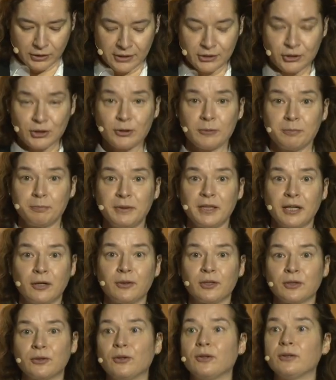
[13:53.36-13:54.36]
it should be
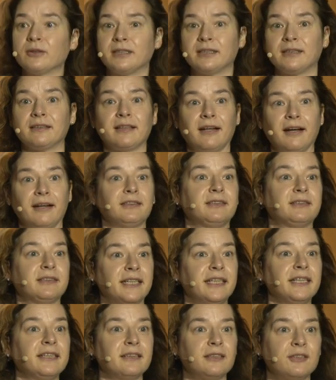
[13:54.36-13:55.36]
our goal, and I
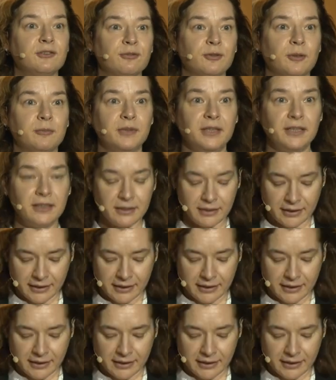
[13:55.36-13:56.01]
take this from here,